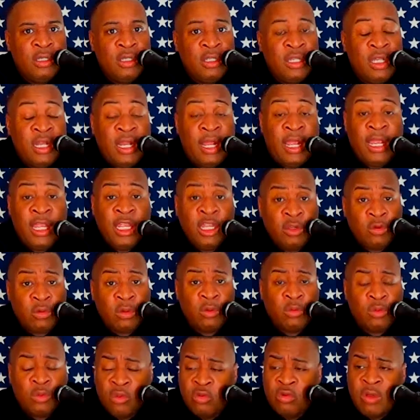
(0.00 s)
get
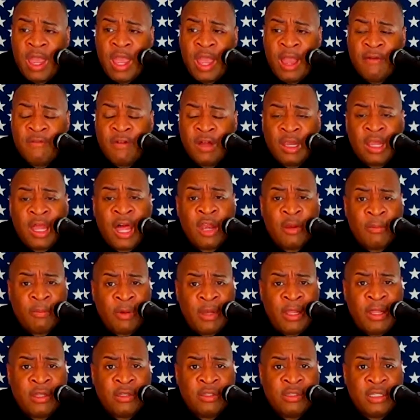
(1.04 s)
angry when you have a lot of
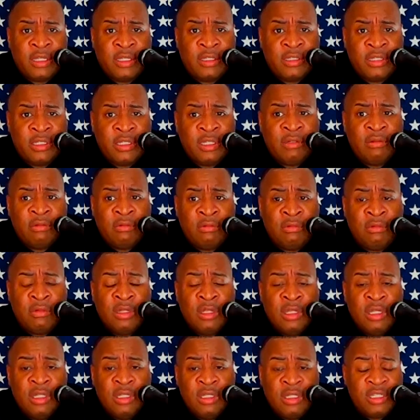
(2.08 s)
players that sit and
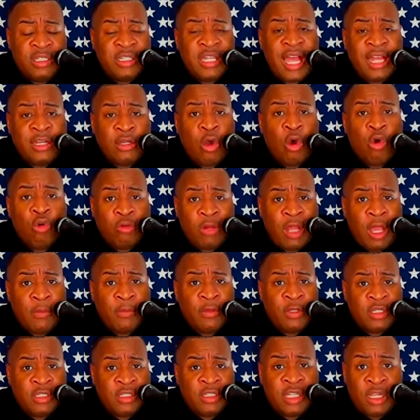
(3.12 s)
decide to hold out
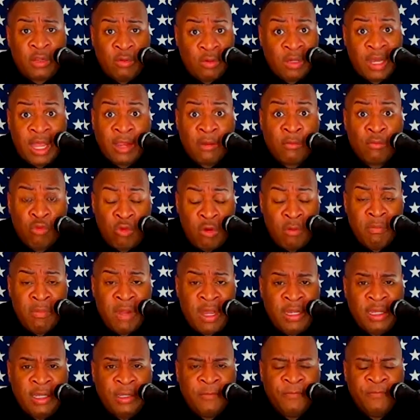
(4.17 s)
because they would like more
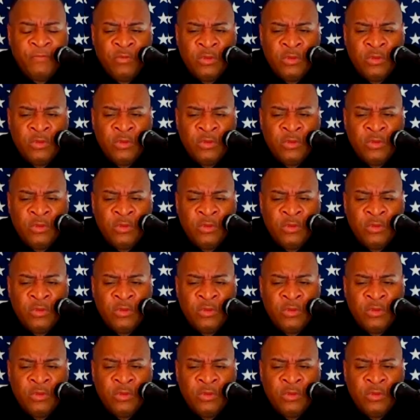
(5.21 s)
money.